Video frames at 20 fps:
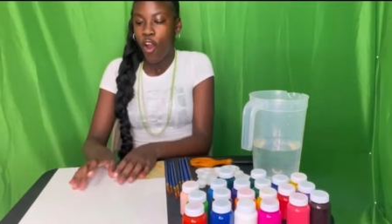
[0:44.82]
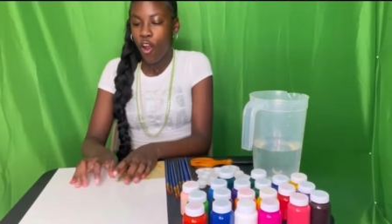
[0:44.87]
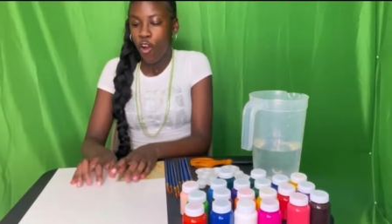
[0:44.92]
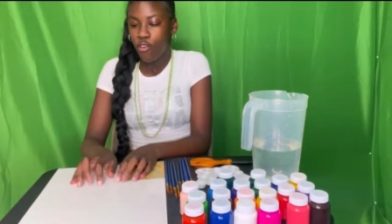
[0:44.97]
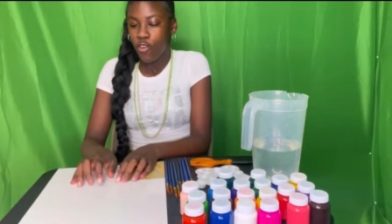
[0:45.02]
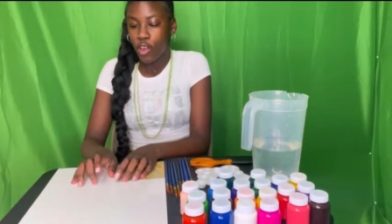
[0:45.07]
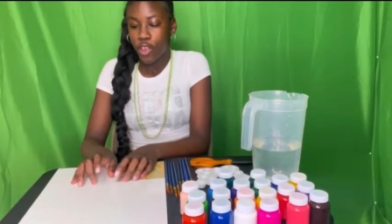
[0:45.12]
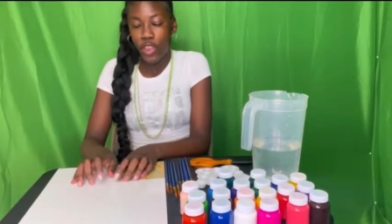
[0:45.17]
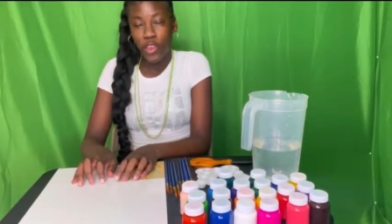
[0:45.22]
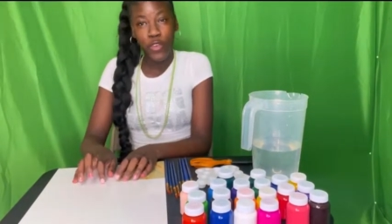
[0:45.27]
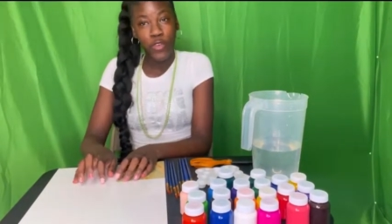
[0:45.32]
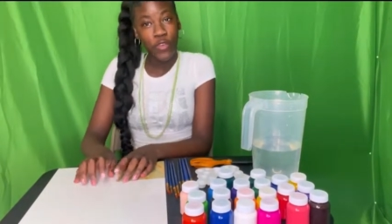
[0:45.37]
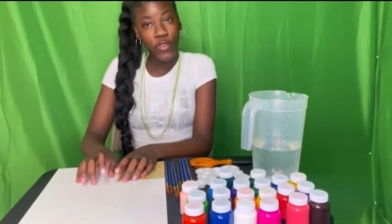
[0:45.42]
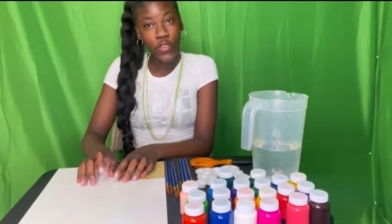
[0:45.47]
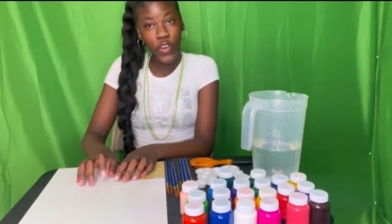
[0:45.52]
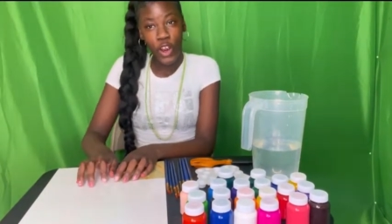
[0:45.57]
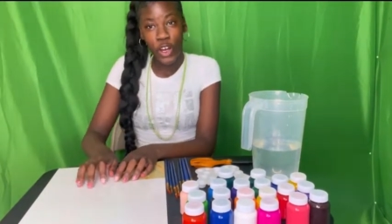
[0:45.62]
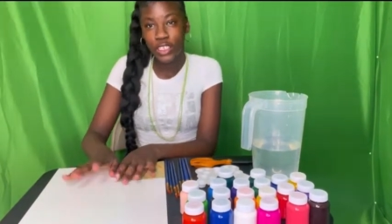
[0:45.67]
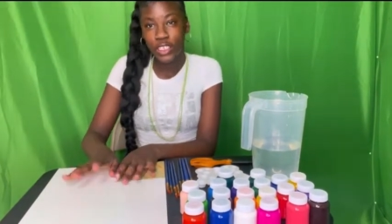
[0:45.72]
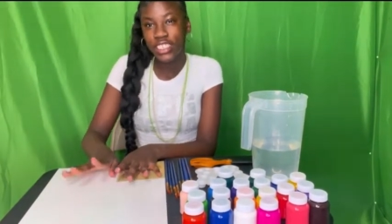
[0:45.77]
for the
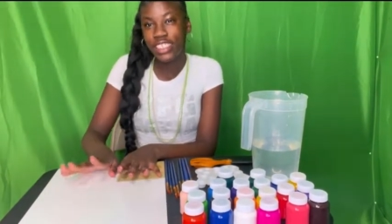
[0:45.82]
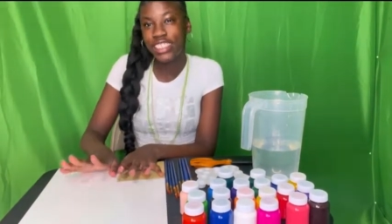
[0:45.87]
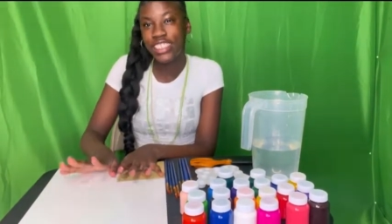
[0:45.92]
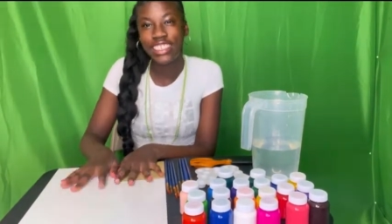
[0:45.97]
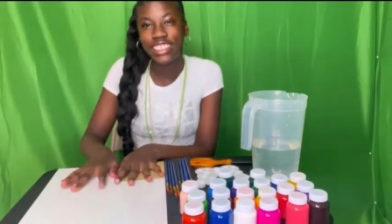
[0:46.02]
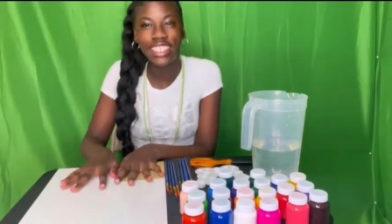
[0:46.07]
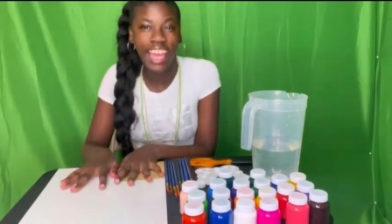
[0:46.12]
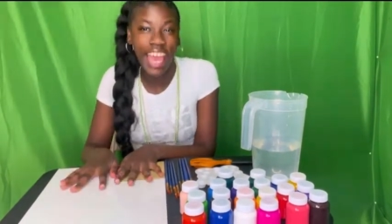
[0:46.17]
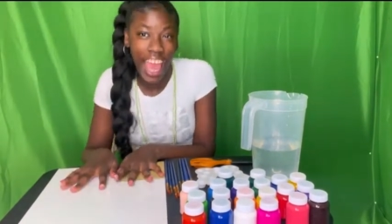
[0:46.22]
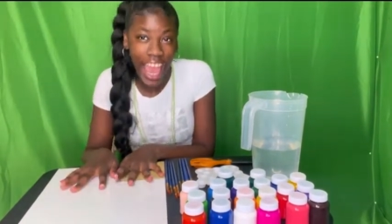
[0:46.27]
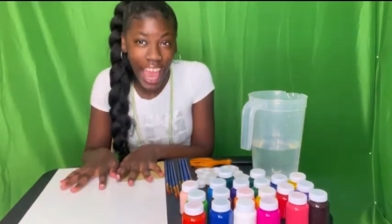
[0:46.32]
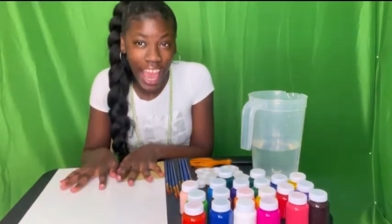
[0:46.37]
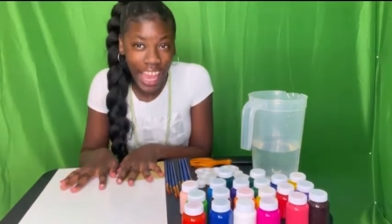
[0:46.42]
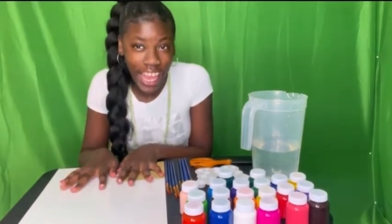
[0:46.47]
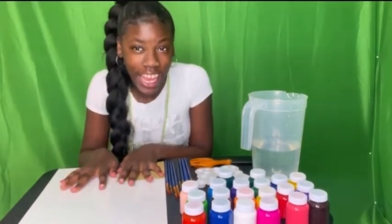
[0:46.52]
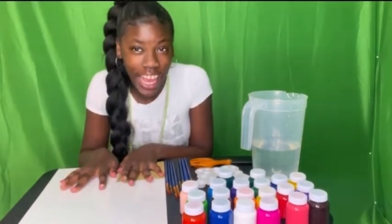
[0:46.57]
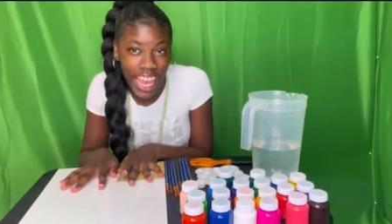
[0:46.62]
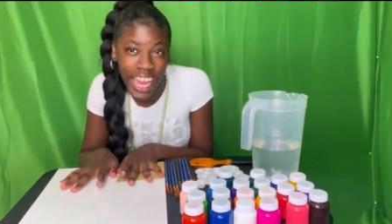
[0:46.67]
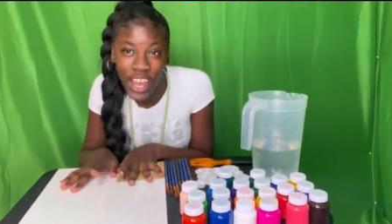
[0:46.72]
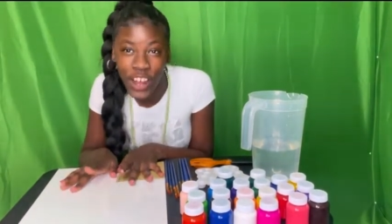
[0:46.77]
first
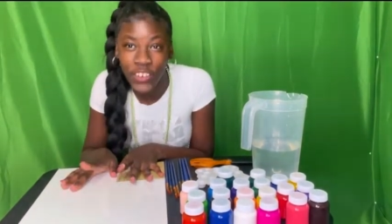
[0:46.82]
day,